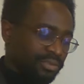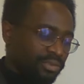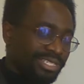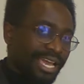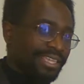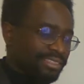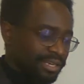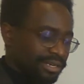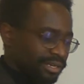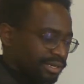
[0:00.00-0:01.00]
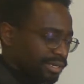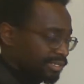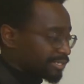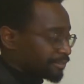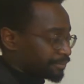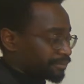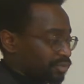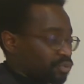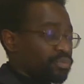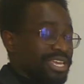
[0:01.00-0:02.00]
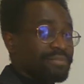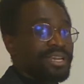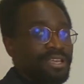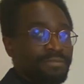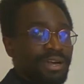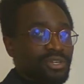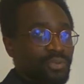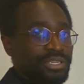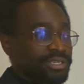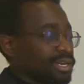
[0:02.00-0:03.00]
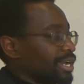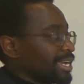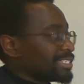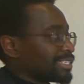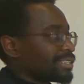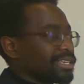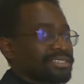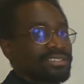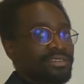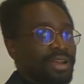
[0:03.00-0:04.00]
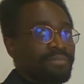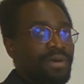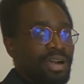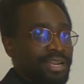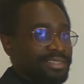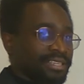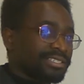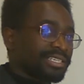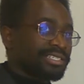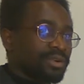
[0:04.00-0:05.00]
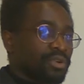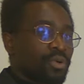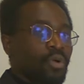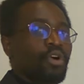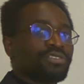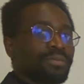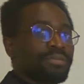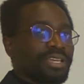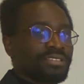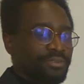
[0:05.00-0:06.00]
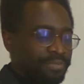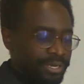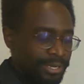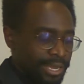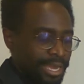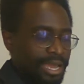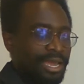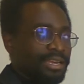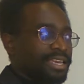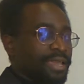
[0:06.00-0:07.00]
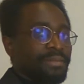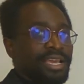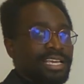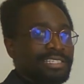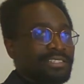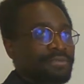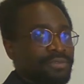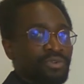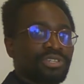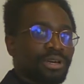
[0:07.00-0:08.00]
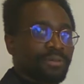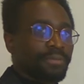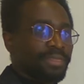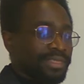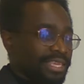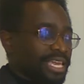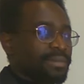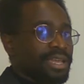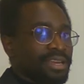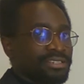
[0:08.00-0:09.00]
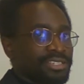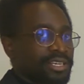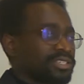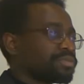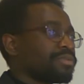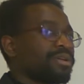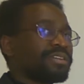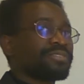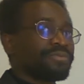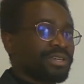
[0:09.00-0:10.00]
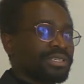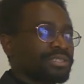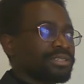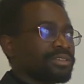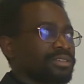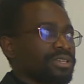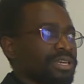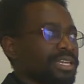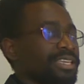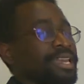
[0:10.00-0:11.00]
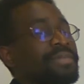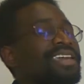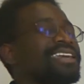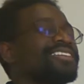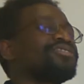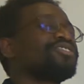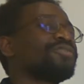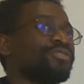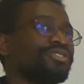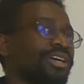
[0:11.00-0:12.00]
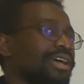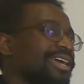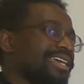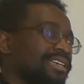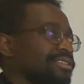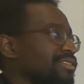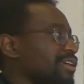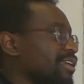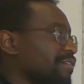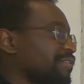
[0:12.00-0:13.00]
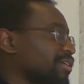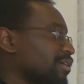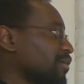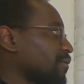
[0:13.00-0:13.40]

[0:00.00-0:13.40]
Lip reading: what I think is, what we believe at Weza, is that this is a ripe market. This is an awesome place to be, and gaming is the future. The gaming industry the gaming industry's future is in Africa.